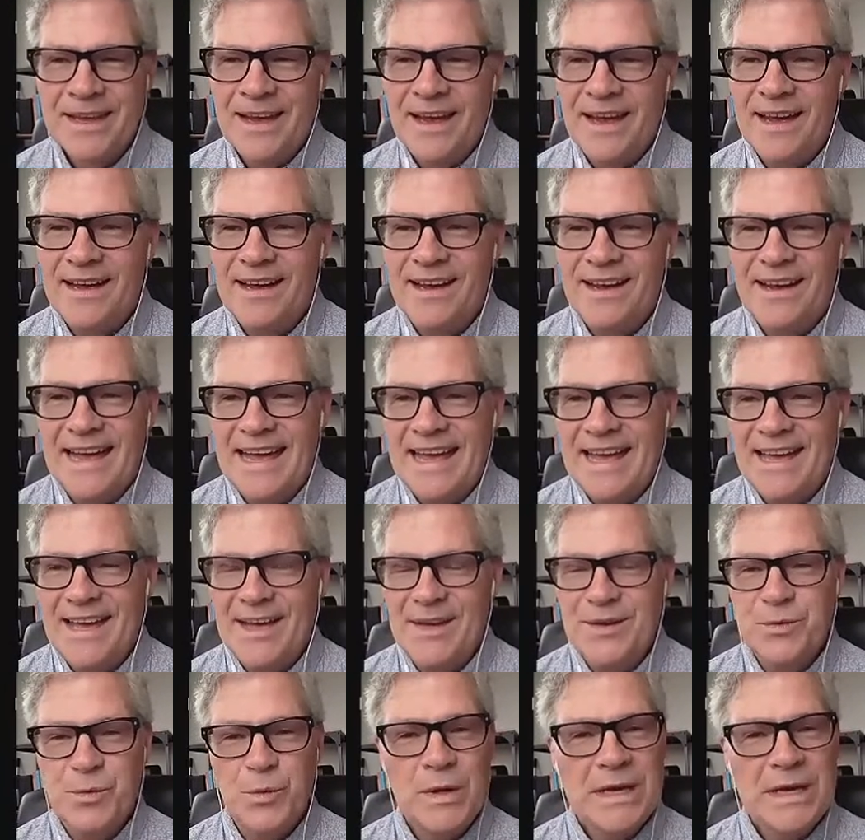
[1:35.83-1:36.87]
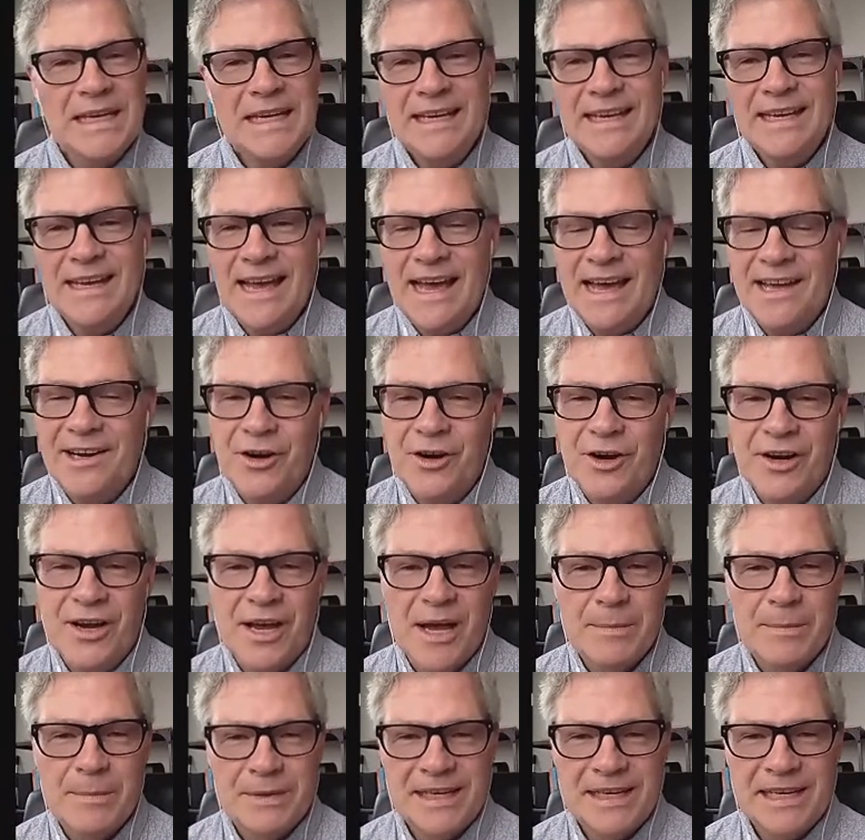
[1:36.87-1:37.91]
And we at our
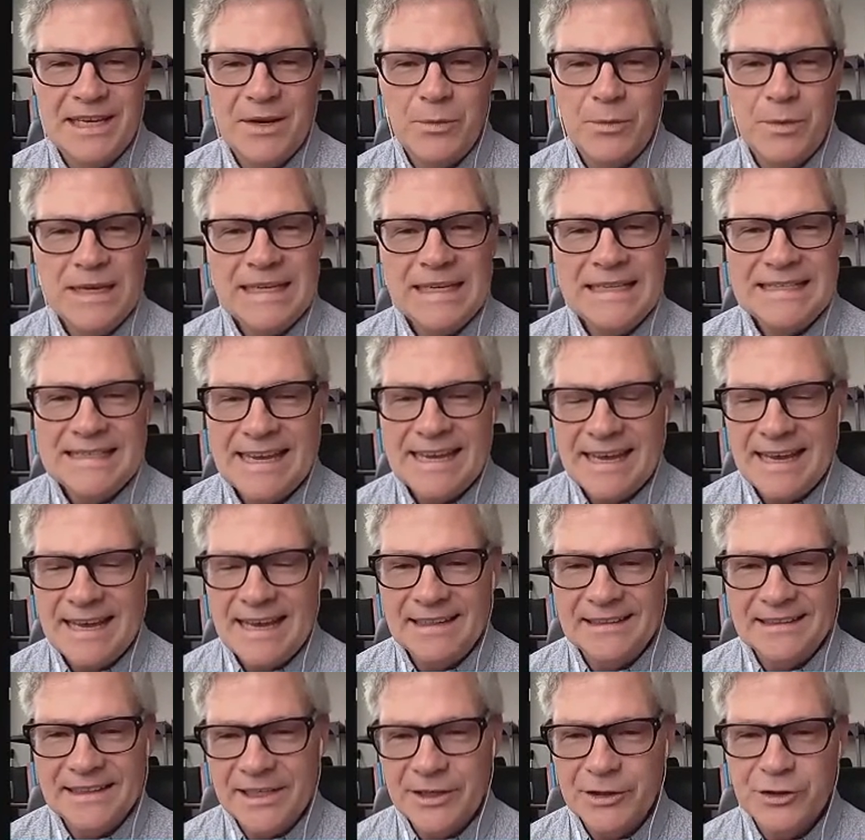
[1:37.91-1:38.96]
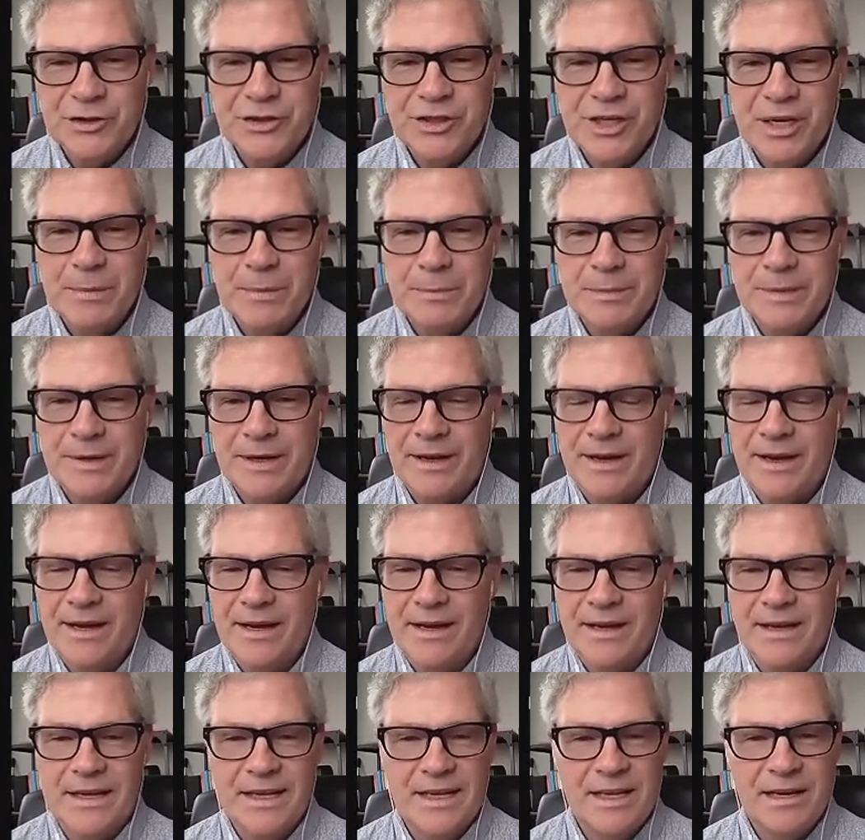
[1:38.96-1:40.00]
company, we take leadership
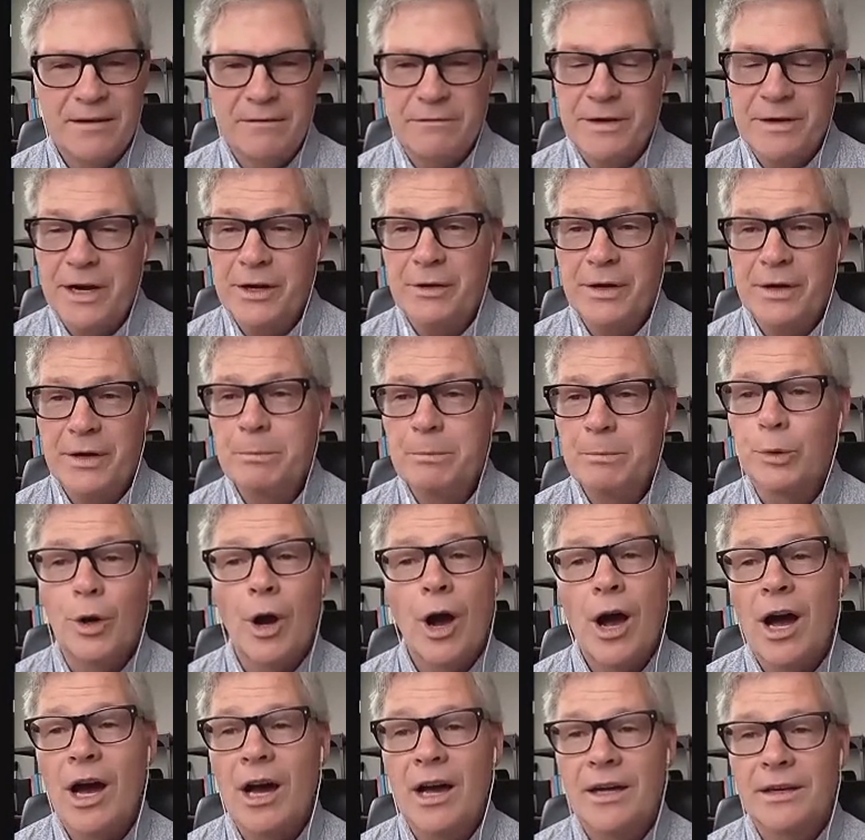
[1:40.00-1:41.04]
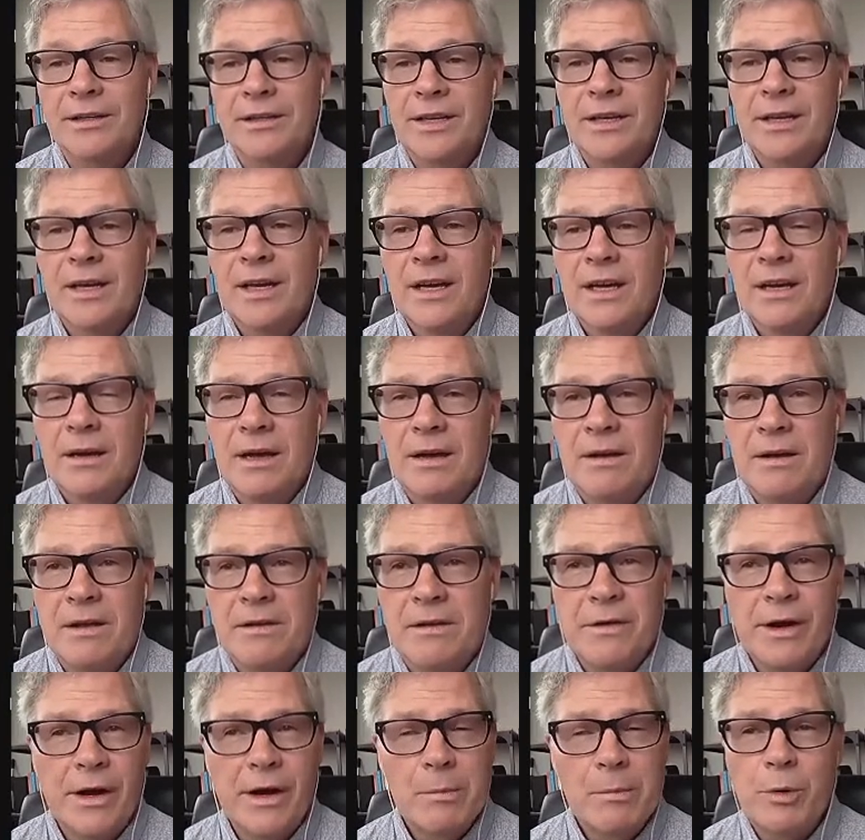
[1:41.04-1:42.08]
in a very broad
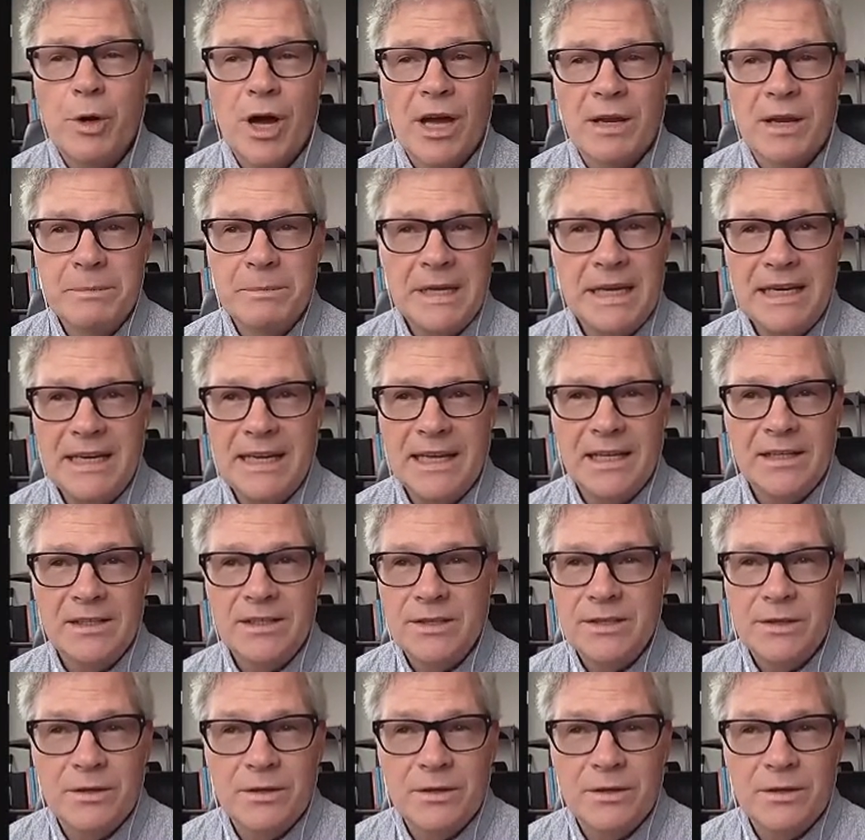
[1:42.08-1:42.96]
meaning.